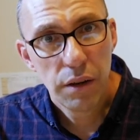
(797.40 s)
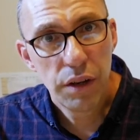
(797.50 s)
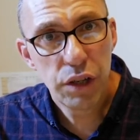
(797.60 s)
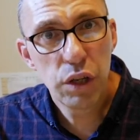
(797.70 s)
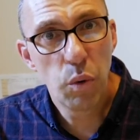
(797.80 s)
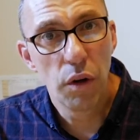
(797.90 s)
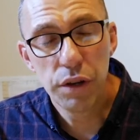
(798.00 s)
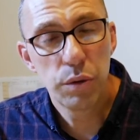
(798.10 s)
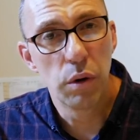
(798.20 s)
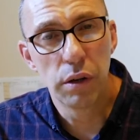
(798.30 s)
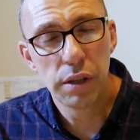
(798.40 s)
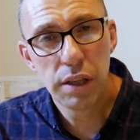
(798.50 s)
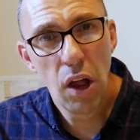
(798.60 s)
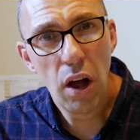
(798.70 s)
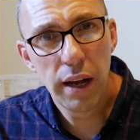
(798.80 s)
This is what this world is
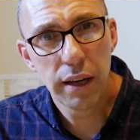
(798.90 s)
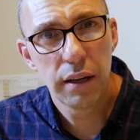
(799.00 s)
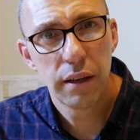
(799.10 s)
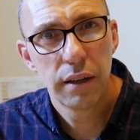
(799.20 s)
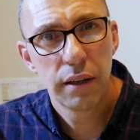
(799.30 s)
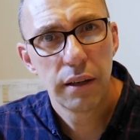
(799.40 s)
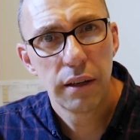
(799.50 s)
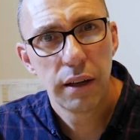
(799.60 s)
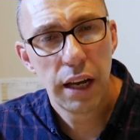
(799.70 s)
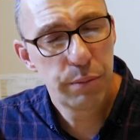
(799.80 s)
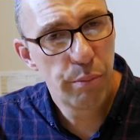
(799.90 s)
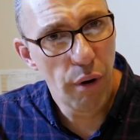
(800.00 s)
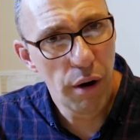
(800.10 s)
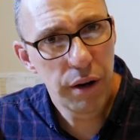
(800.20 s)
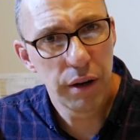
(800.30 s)
like. It's
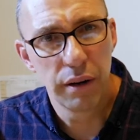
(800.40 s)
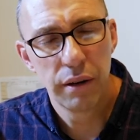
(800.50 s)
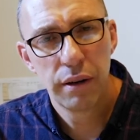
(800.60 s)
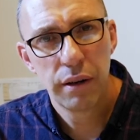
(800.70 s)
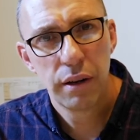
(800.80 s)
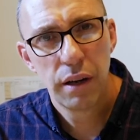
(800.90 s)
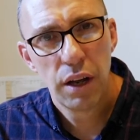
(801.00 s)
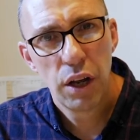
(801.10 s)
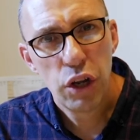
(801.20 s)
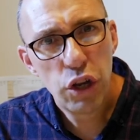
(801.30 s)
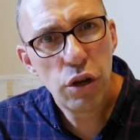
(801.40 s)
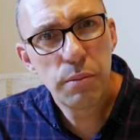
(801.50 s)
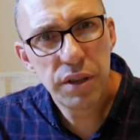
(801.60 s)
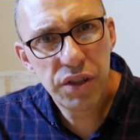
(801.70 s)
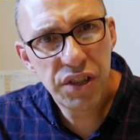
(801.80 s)
broken.
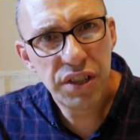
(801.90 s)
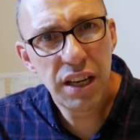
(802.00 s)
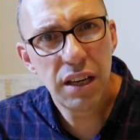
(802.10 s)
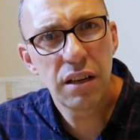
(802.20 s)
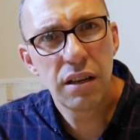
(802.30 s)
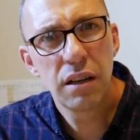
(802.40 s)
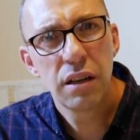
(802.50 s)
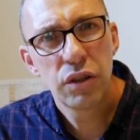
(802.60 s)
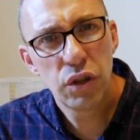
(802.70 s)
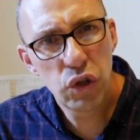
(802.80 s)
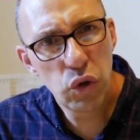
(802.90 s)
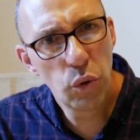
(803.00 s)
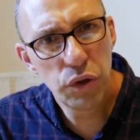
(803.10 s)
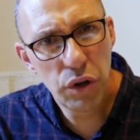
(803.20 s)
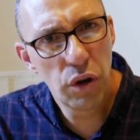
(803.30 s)
Human sin
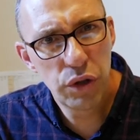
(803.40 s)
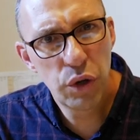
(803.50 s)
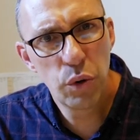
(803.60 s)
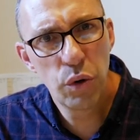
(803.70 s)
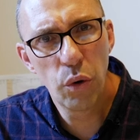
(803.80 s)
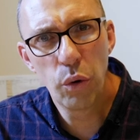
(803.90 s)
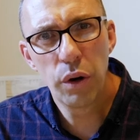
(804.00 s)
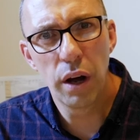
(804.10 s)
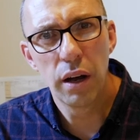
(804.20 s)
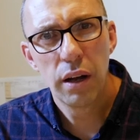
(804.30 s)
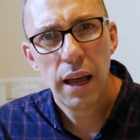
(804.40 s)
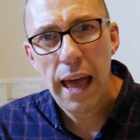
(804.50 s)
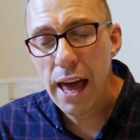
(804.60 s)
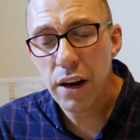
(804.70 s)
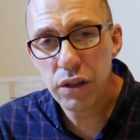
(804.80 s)
distorts God's good order,
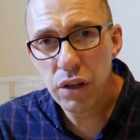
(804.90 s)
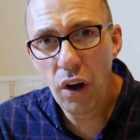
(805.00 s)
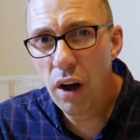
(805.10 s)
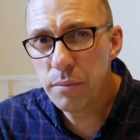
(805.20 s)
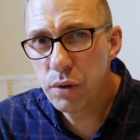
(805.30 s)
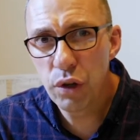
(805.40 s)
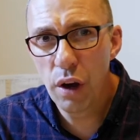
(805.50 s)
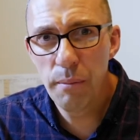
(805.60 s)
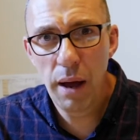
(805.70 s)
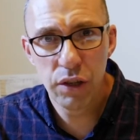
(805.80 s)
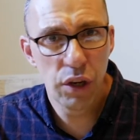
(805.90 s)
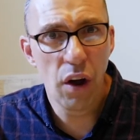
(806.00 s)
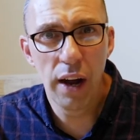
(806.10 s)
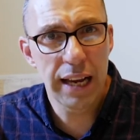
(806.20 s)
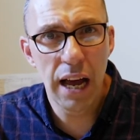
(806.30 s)
and at times so much that
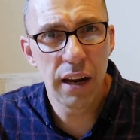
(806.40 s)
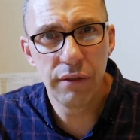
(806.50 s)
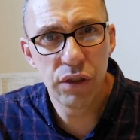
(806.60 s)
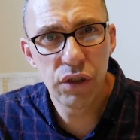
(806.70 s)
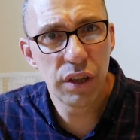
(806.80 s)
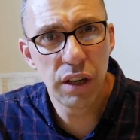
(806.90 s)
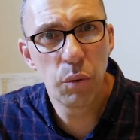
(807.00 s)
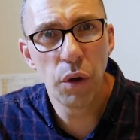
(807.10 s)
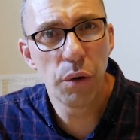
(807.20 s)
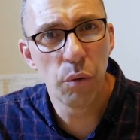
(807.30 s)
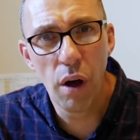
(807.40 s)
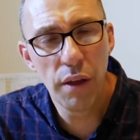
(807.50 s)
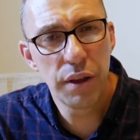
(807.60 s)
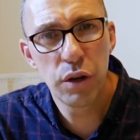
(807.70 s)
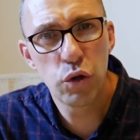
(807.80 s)
I can't even see what the
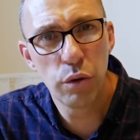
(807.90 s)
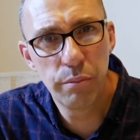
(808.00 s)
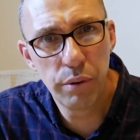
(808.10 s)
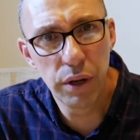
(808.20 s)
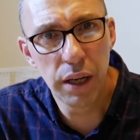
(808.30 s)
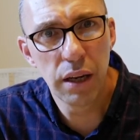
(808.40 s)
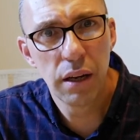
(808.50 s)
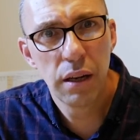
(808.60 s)
right thing should be.